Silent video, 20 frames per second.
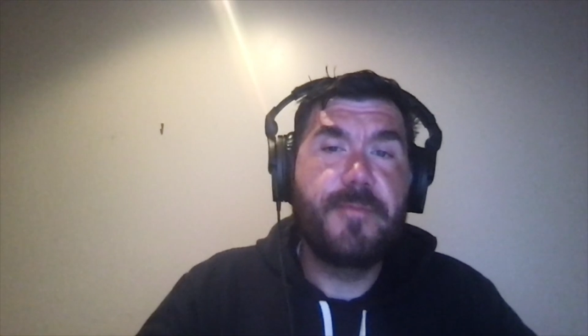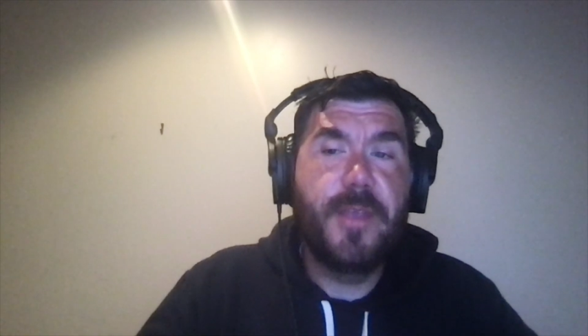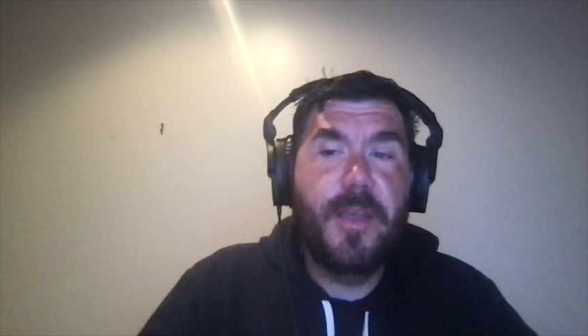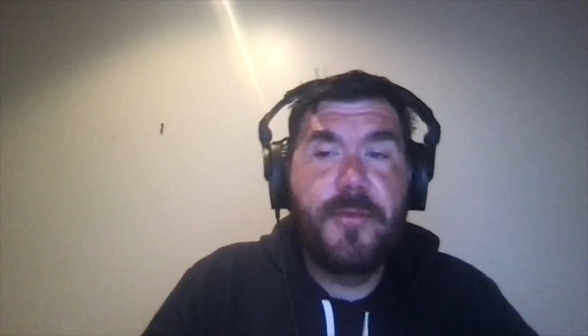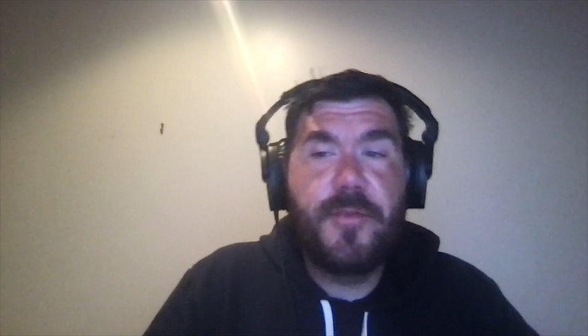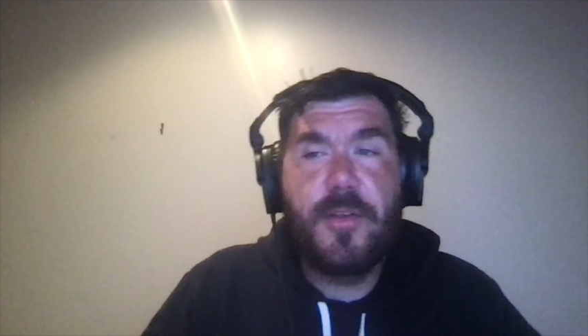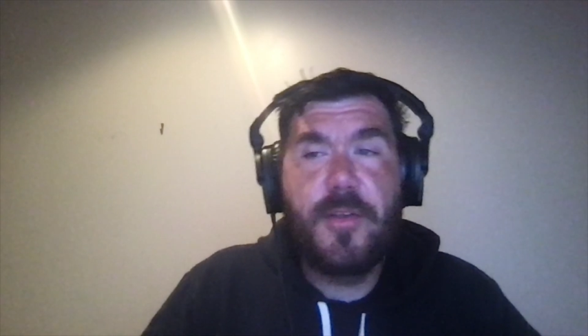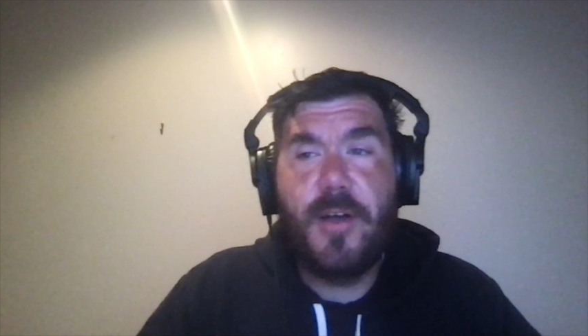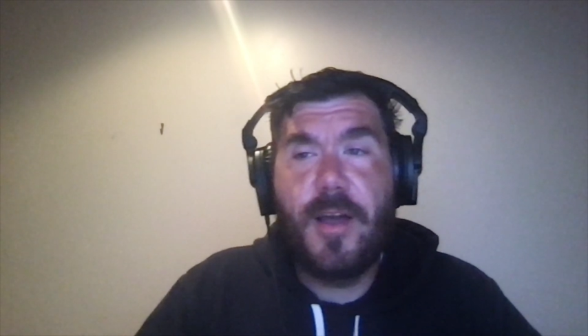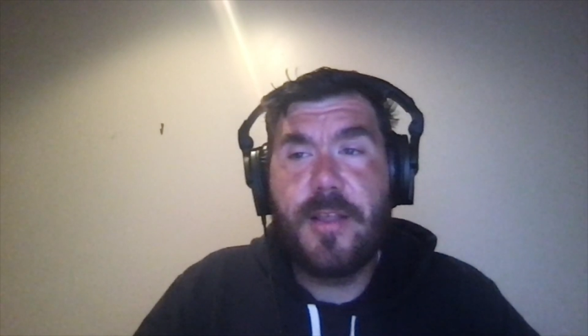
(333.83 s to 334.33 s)

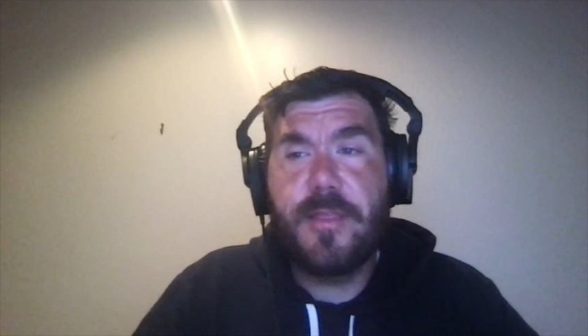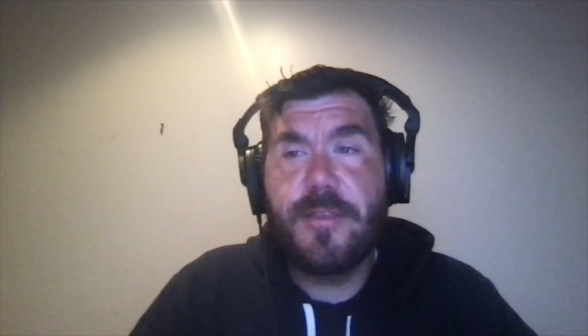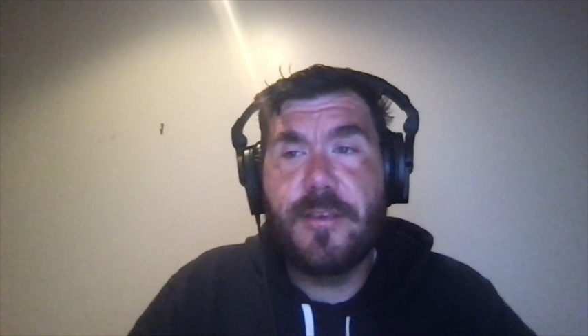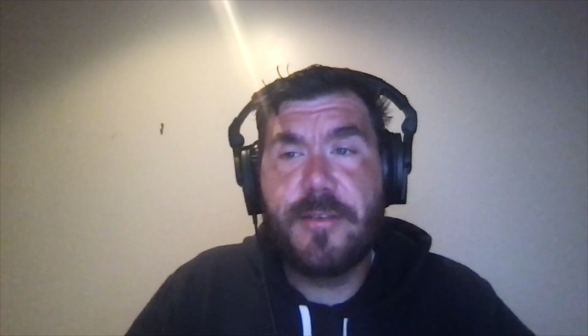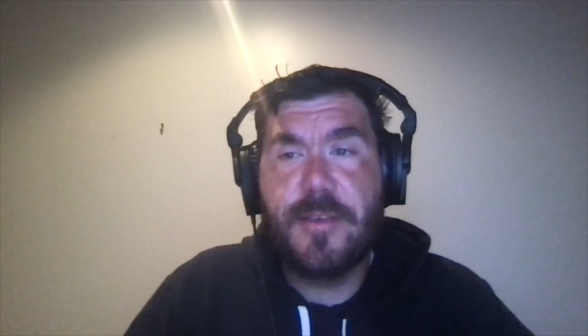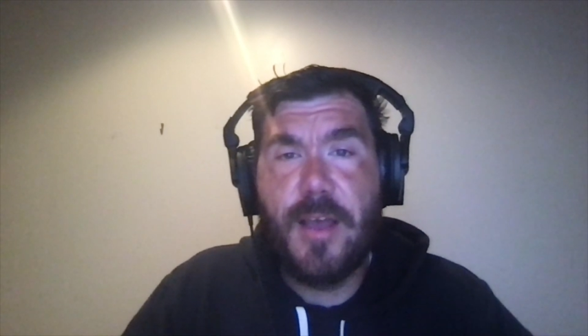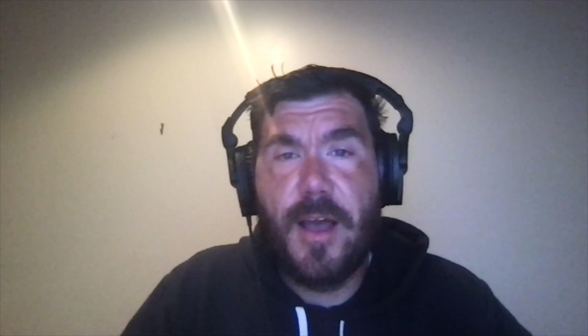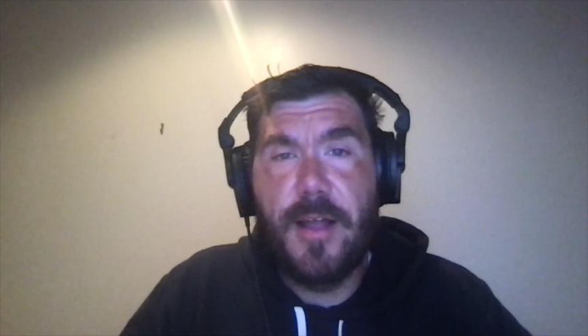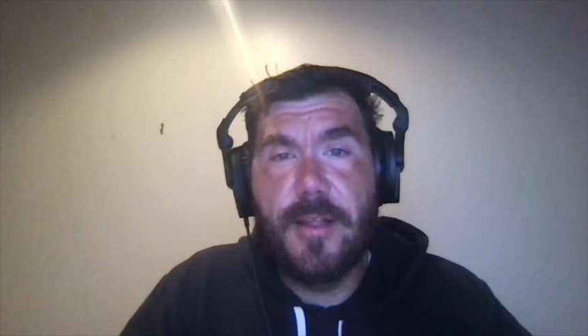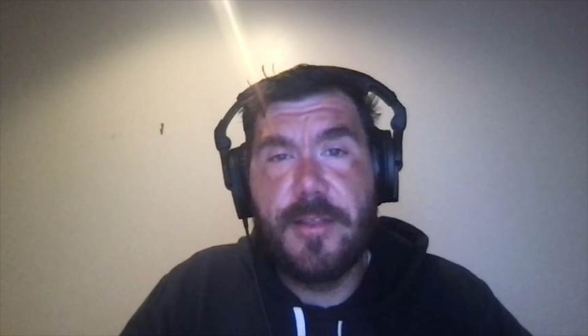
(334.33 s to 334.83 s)
If you like this
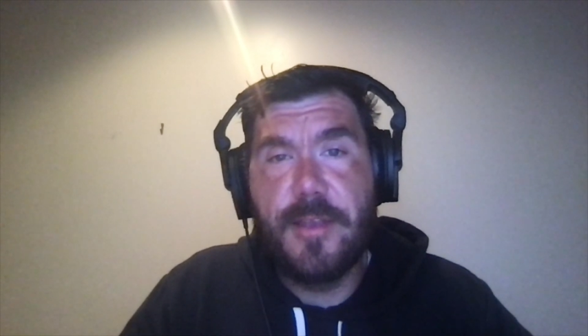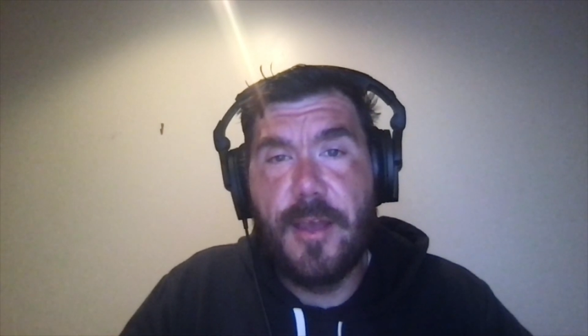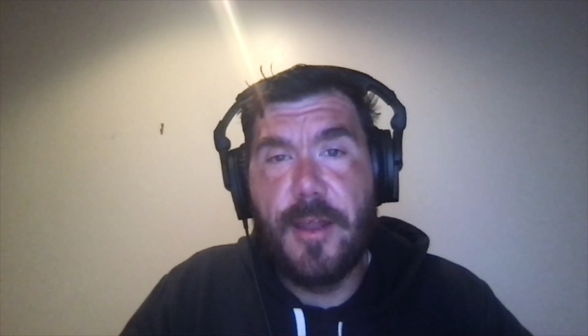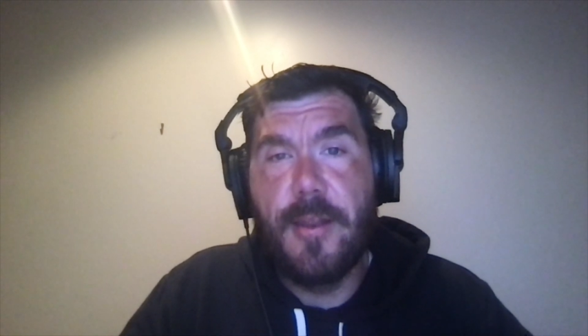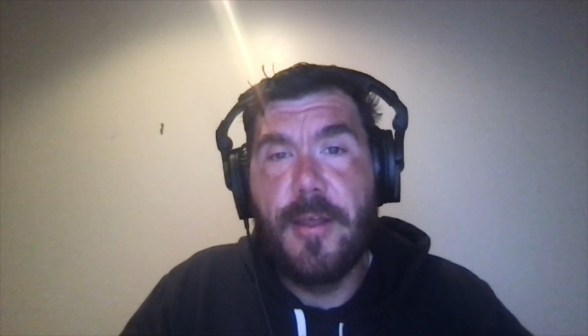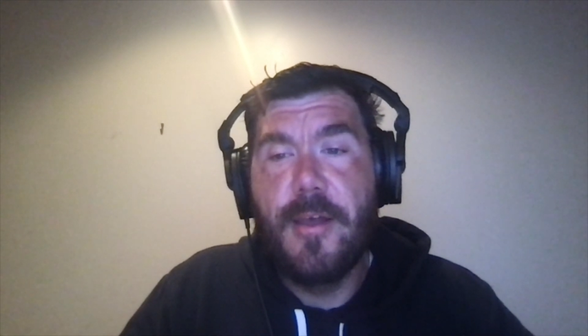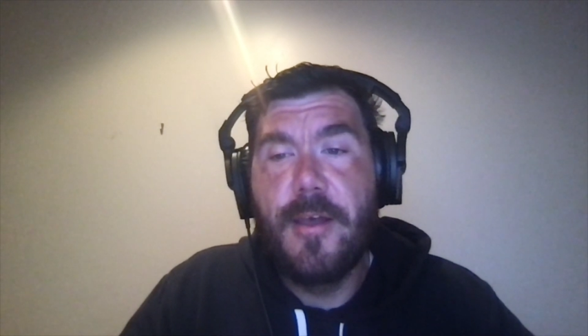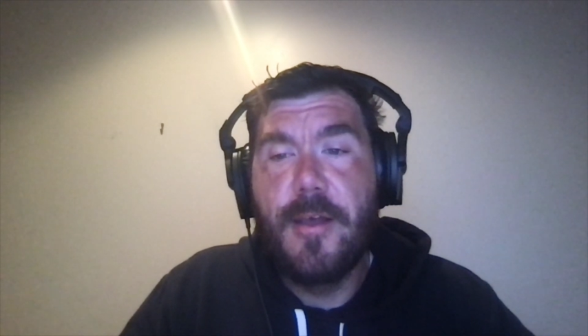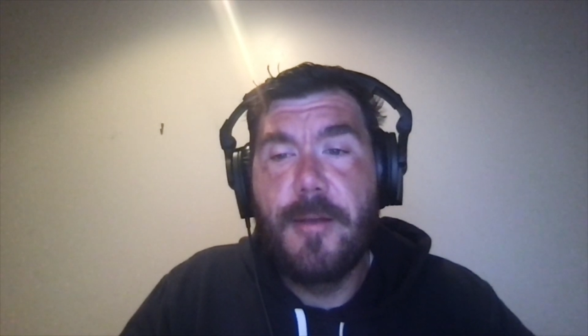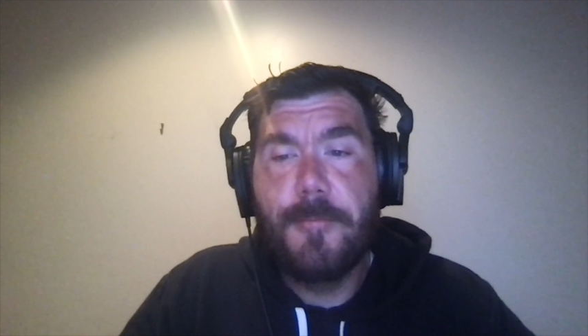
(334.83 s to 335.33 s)
content,
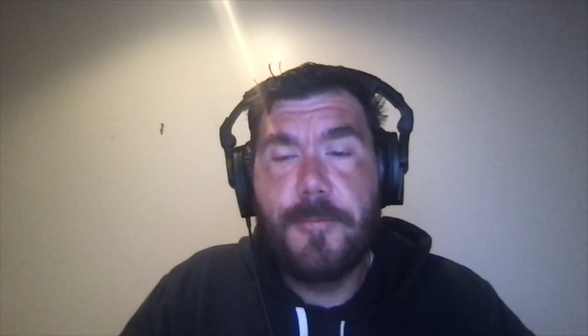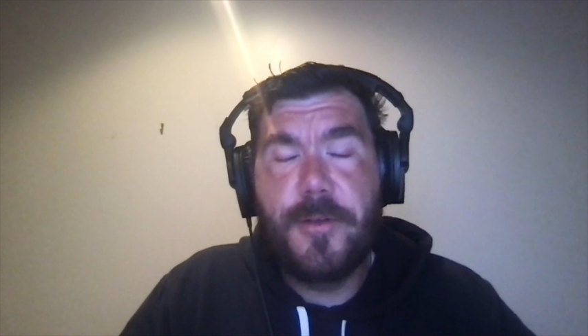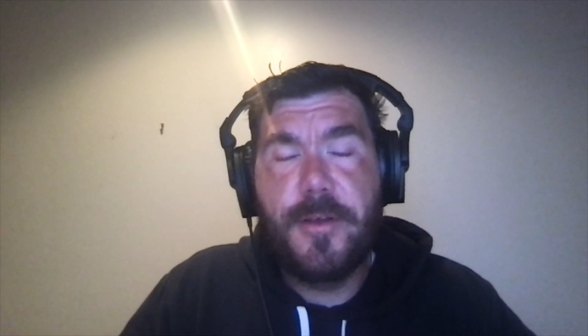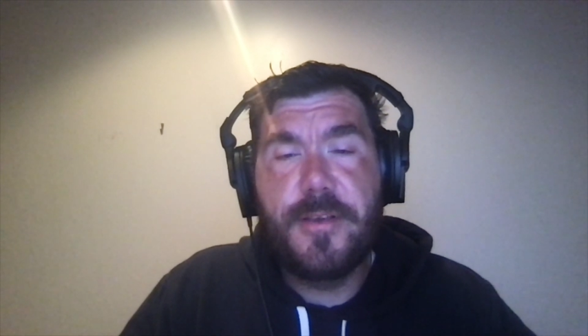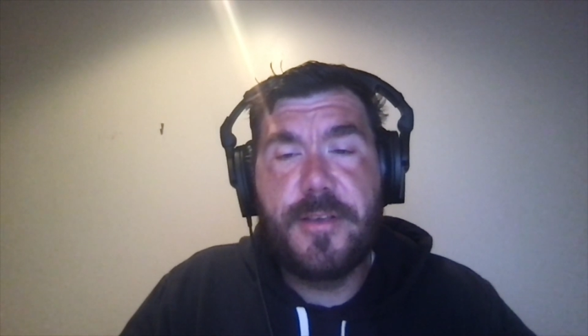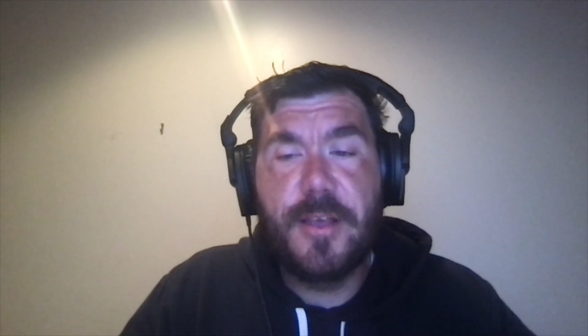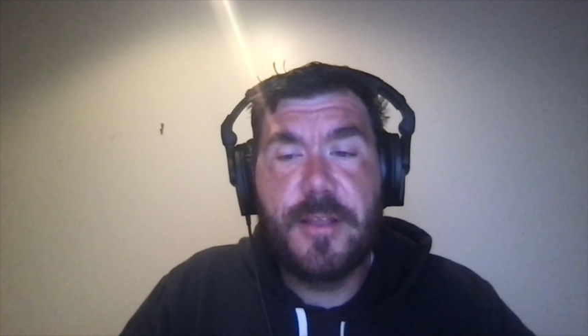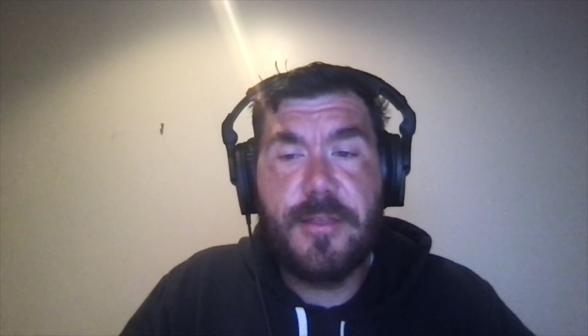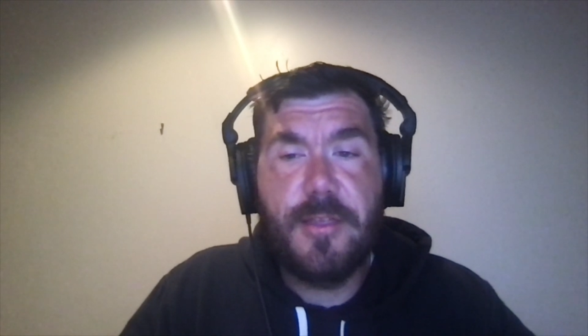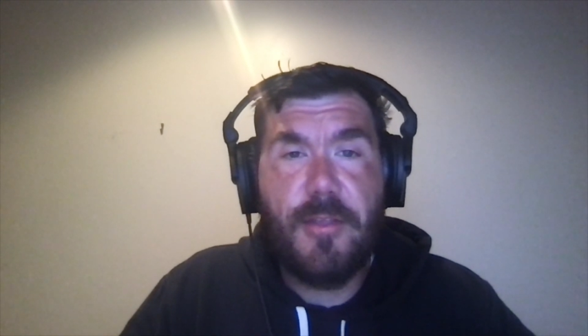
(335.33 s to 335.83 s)

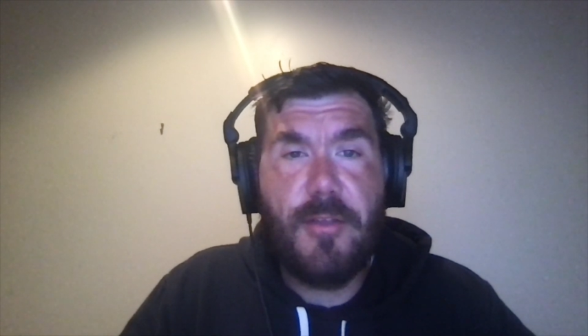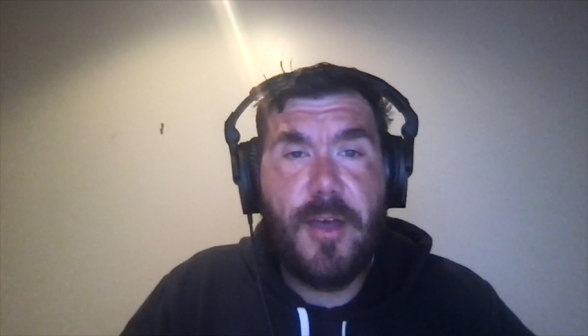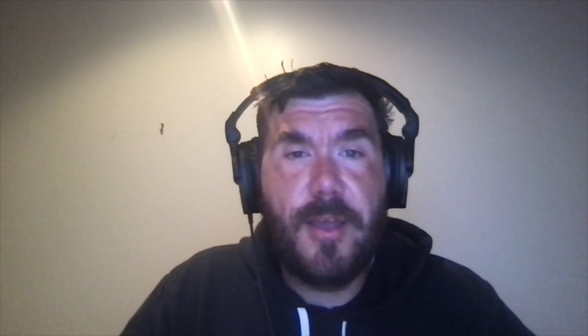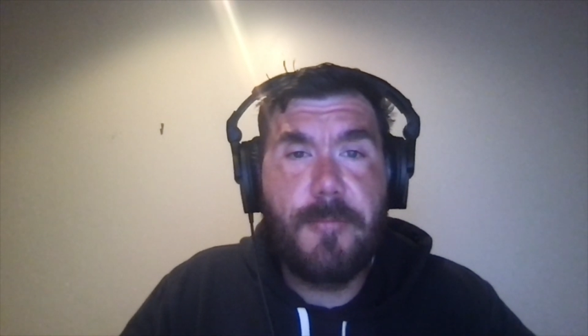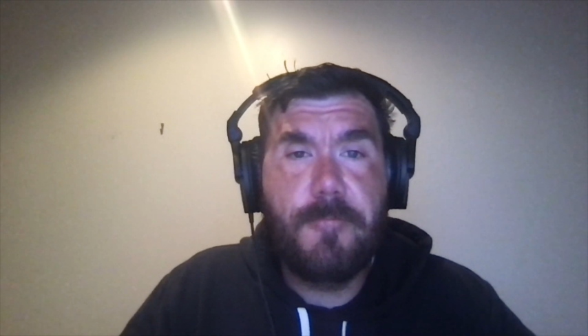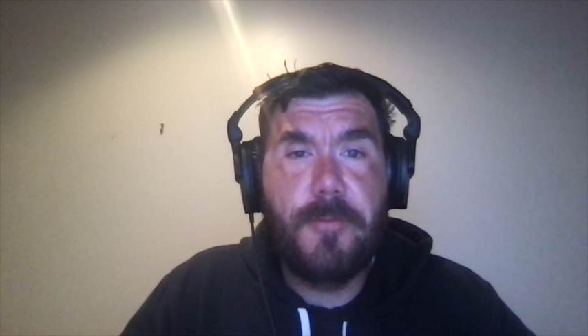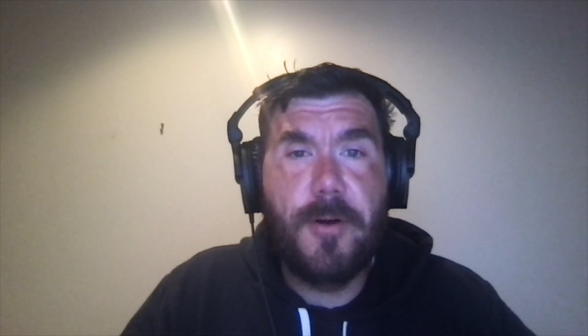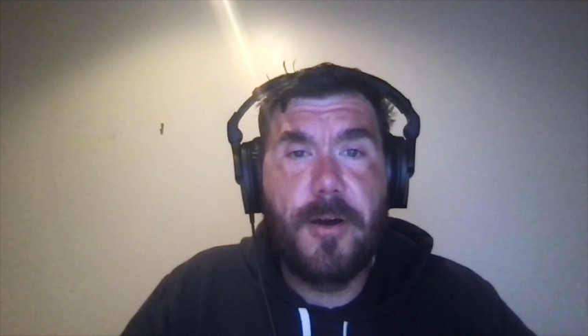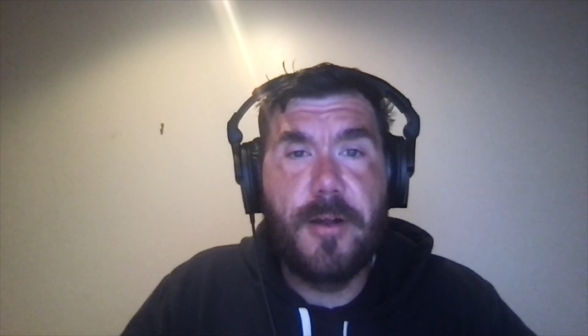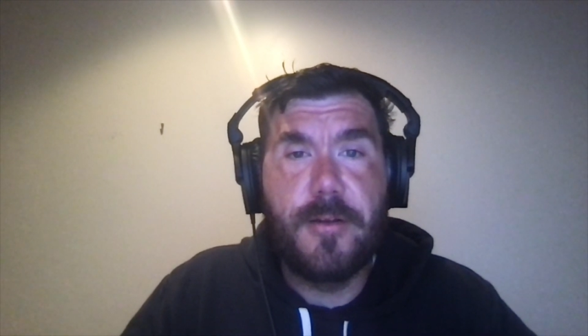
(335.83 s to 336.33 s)
please hit the
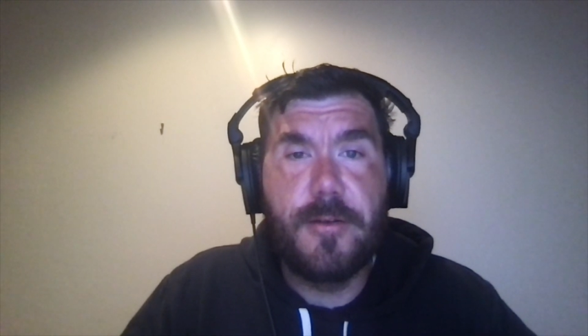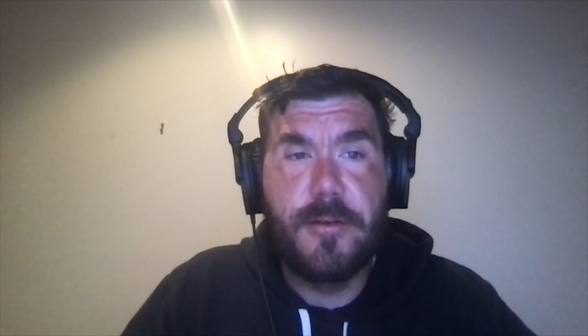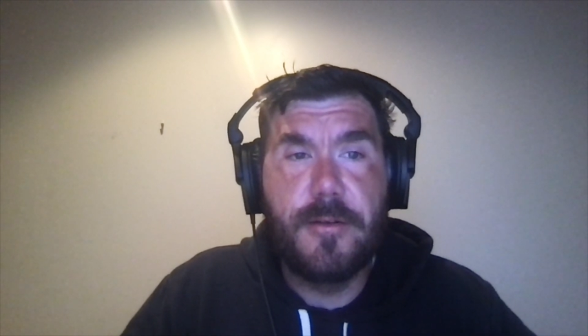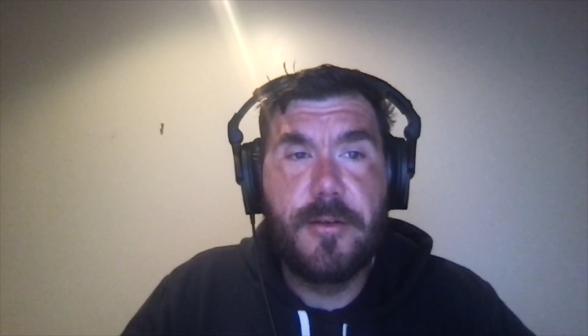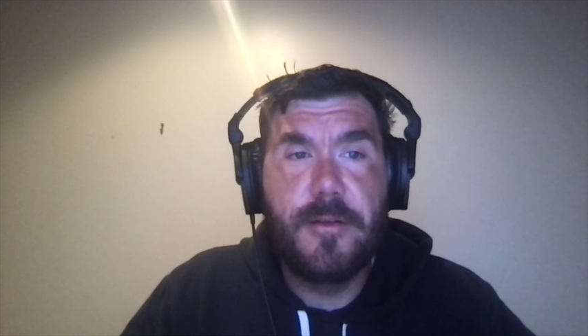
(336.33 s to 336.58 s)
like button,